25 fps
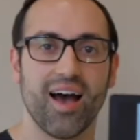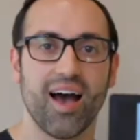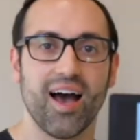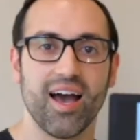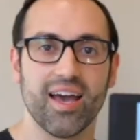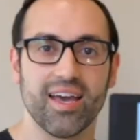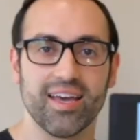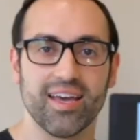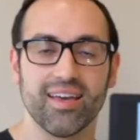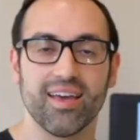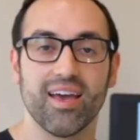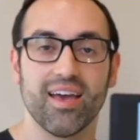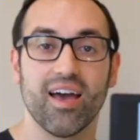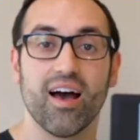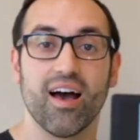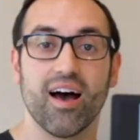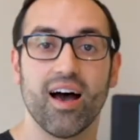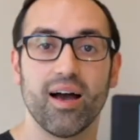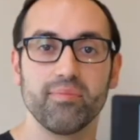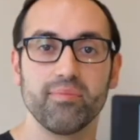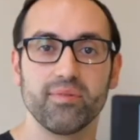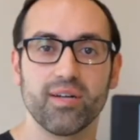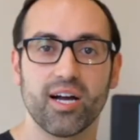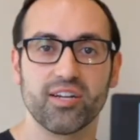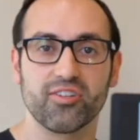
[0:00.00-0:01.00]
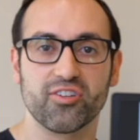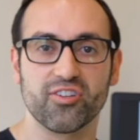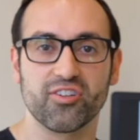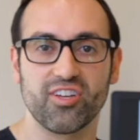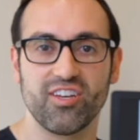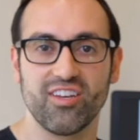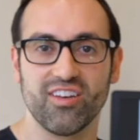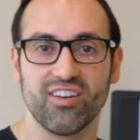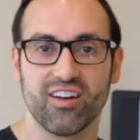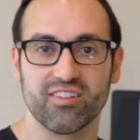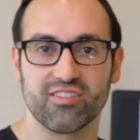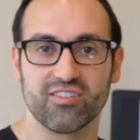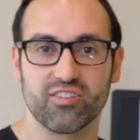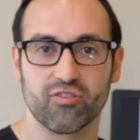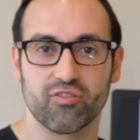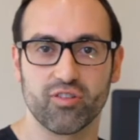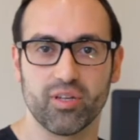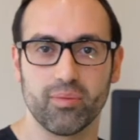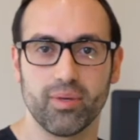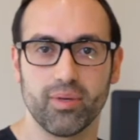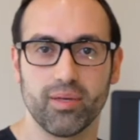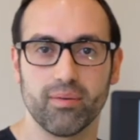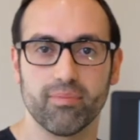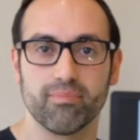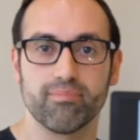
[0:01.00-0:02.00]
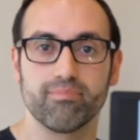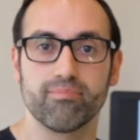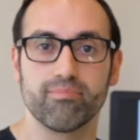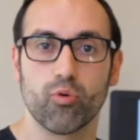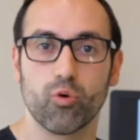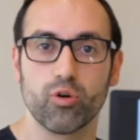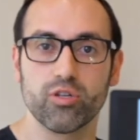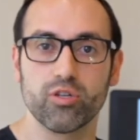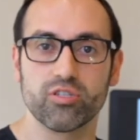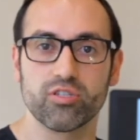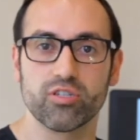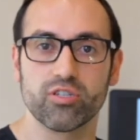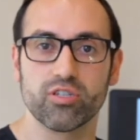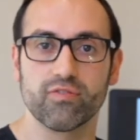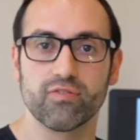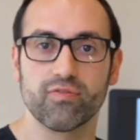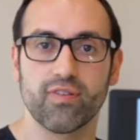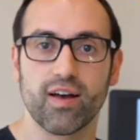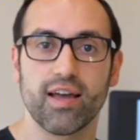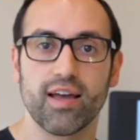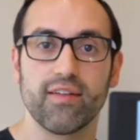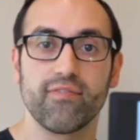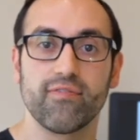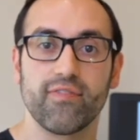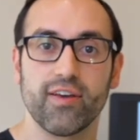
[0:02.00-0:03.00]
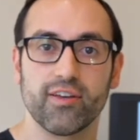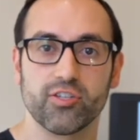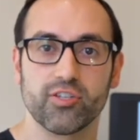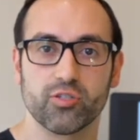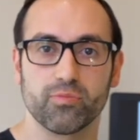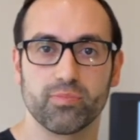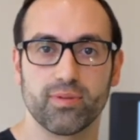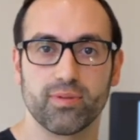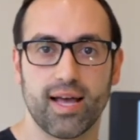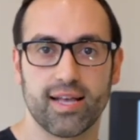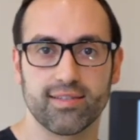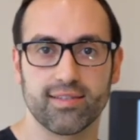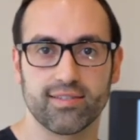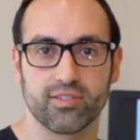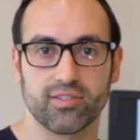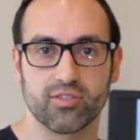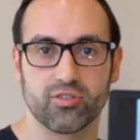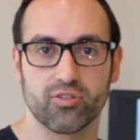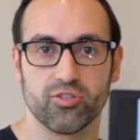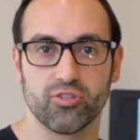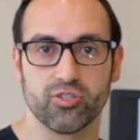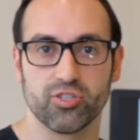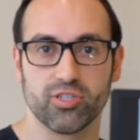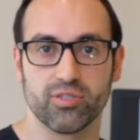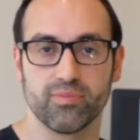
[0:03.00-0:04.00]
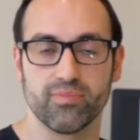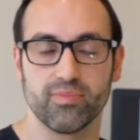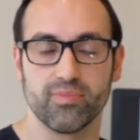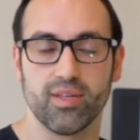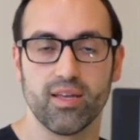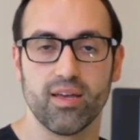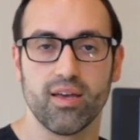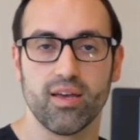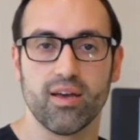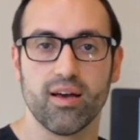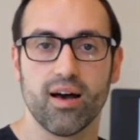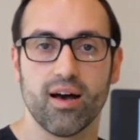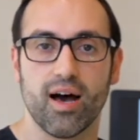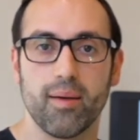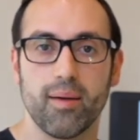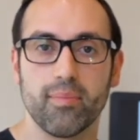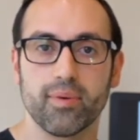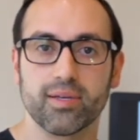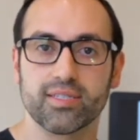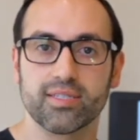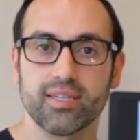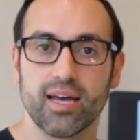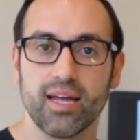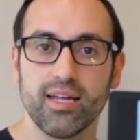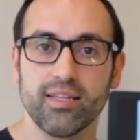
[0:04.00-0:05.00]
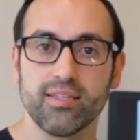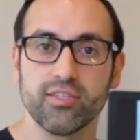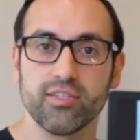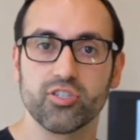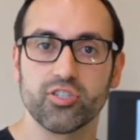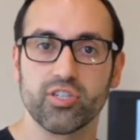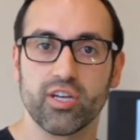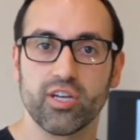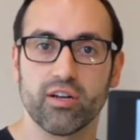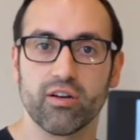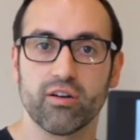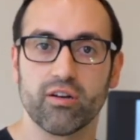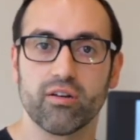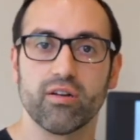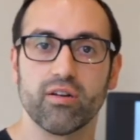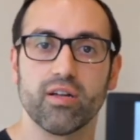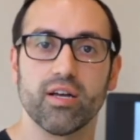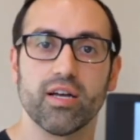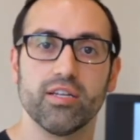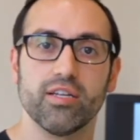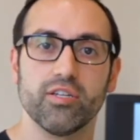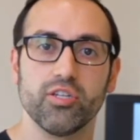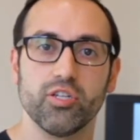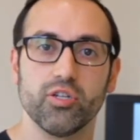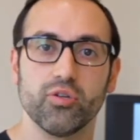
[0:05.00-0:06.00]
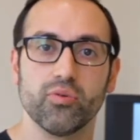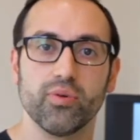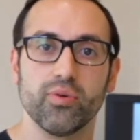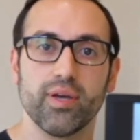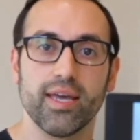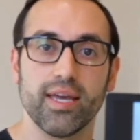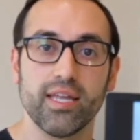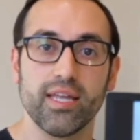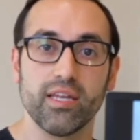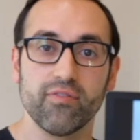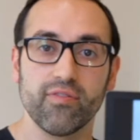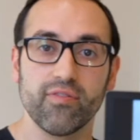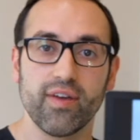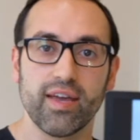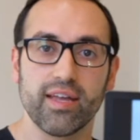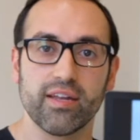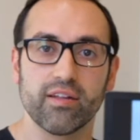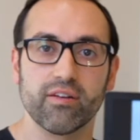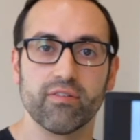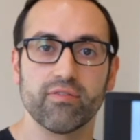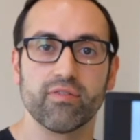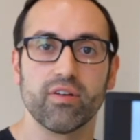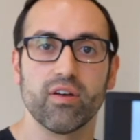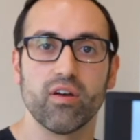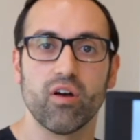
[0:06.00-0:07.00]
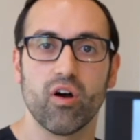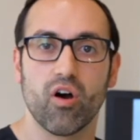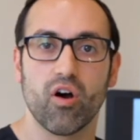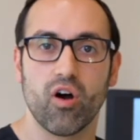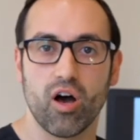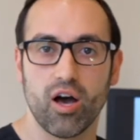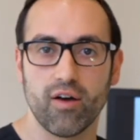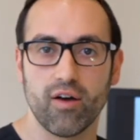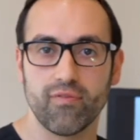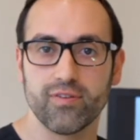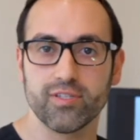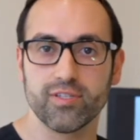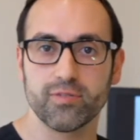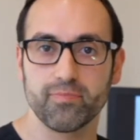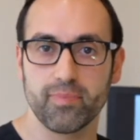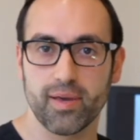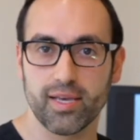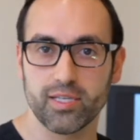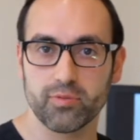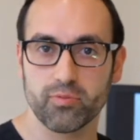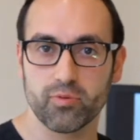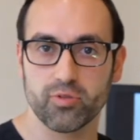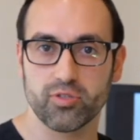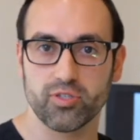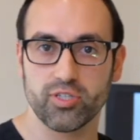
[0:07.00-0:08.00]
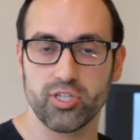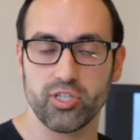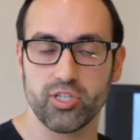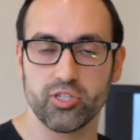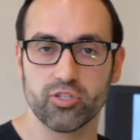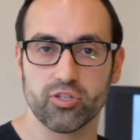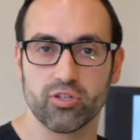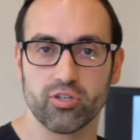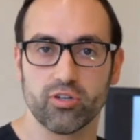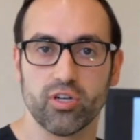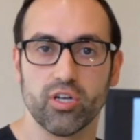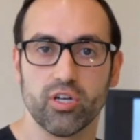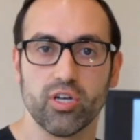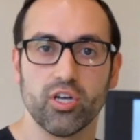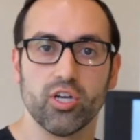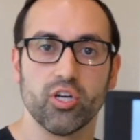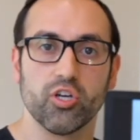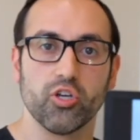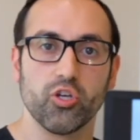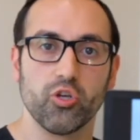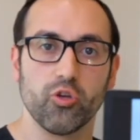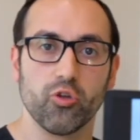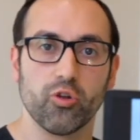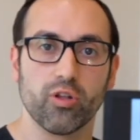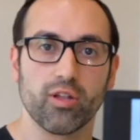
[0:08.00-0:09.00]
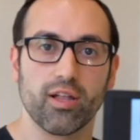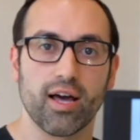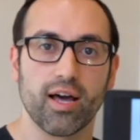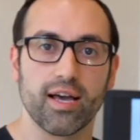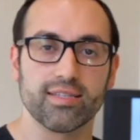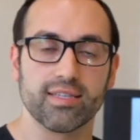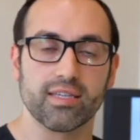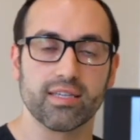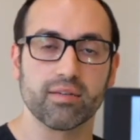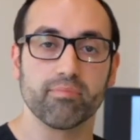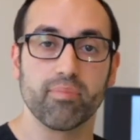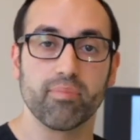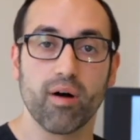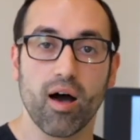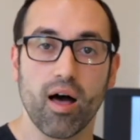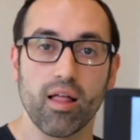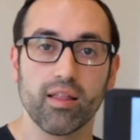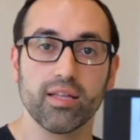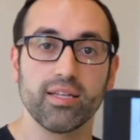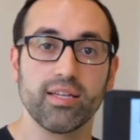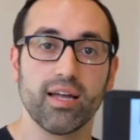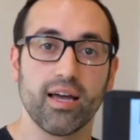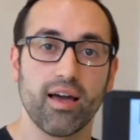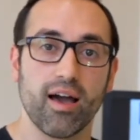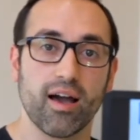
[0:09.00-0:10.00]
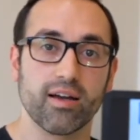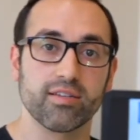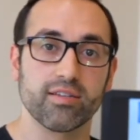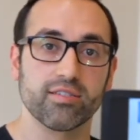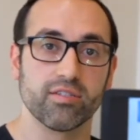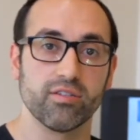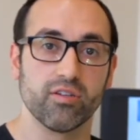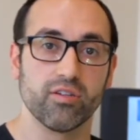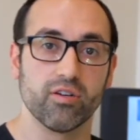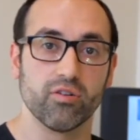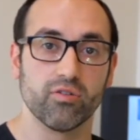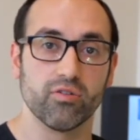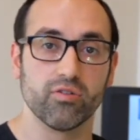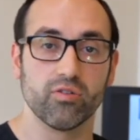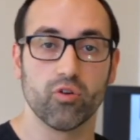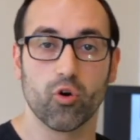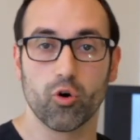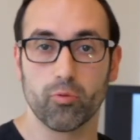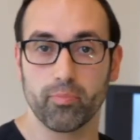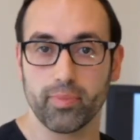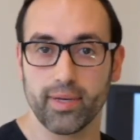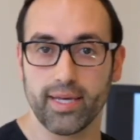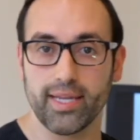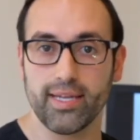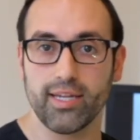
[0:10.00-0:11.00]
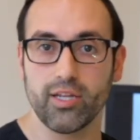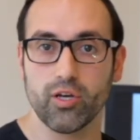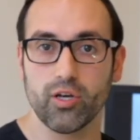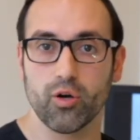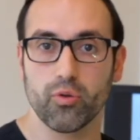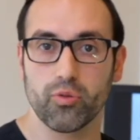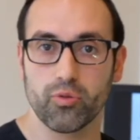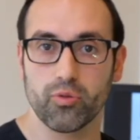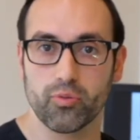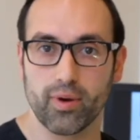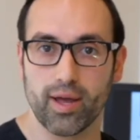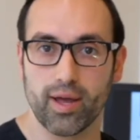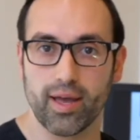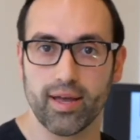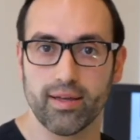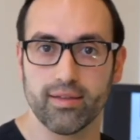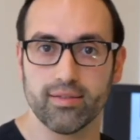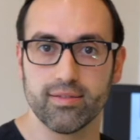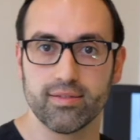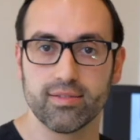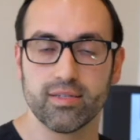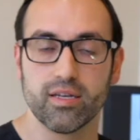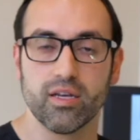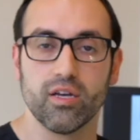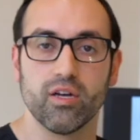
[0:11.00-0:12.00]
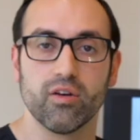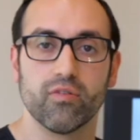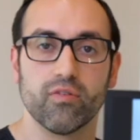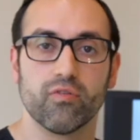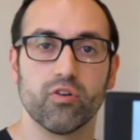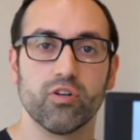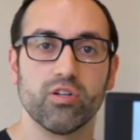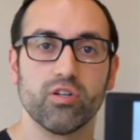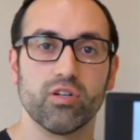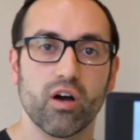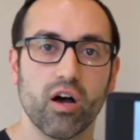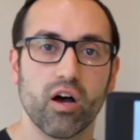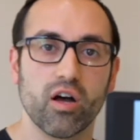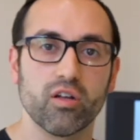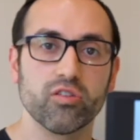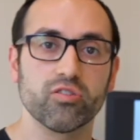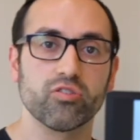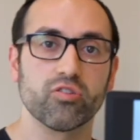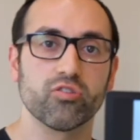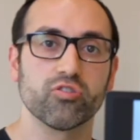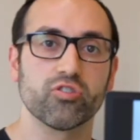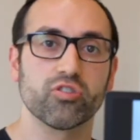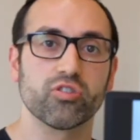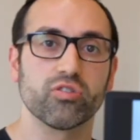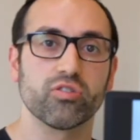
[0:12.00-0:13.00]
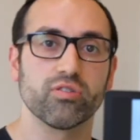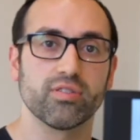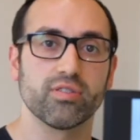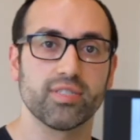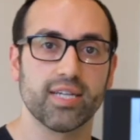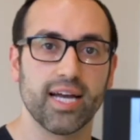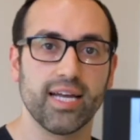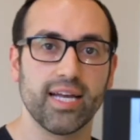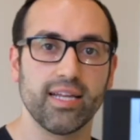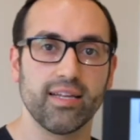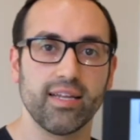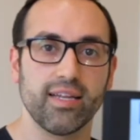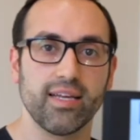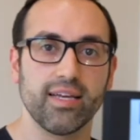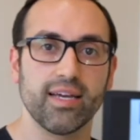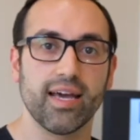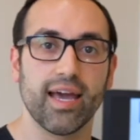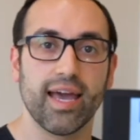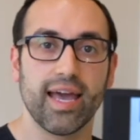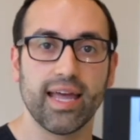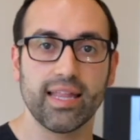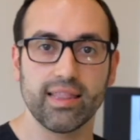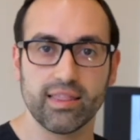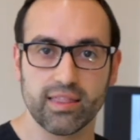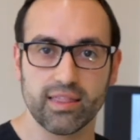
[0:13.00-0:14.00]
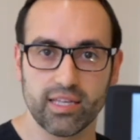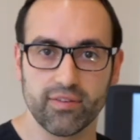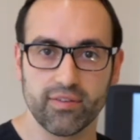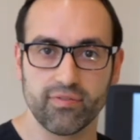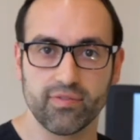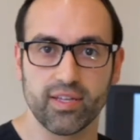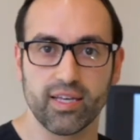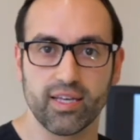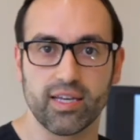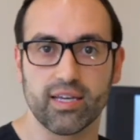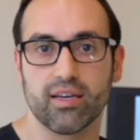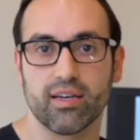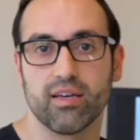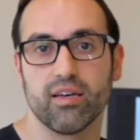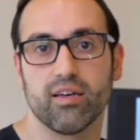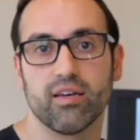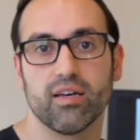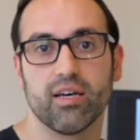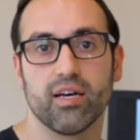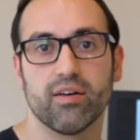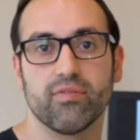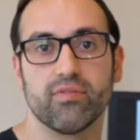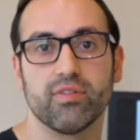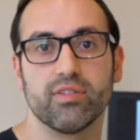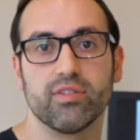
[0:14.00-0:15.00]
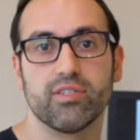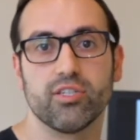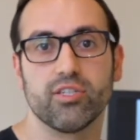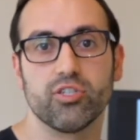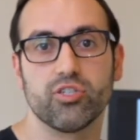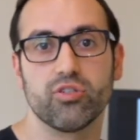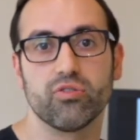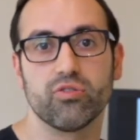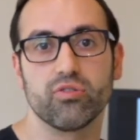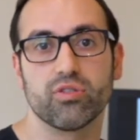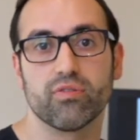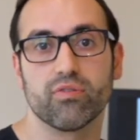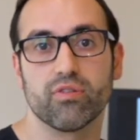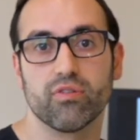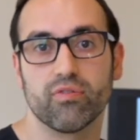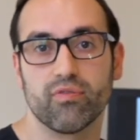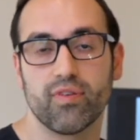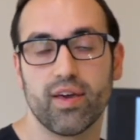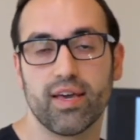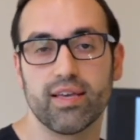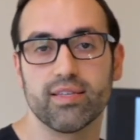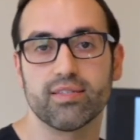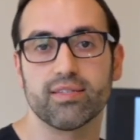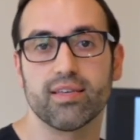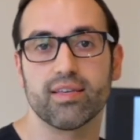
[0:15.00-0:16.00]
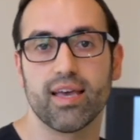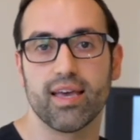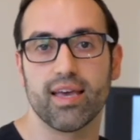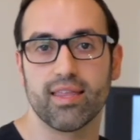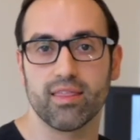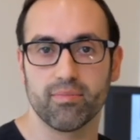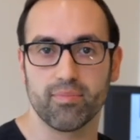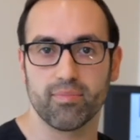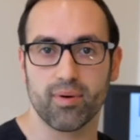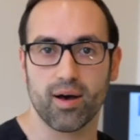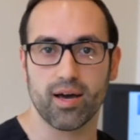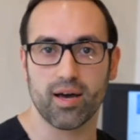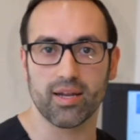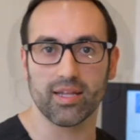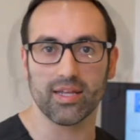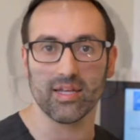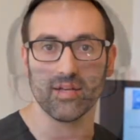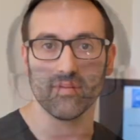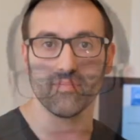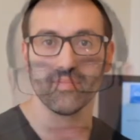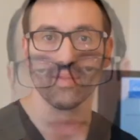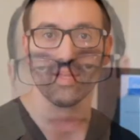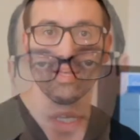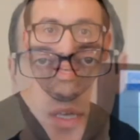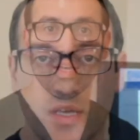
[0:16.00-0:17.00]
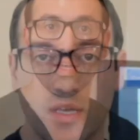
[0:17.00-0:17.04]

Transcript: Hi, I'm Dr. Kian Karimi, board certified facial plastic surgeon. I'm excited to share a new innovative office-based procedure utilizing polydioxanone or PDO threads for non-surgical tightening and lifting of the tissues of the face and the body.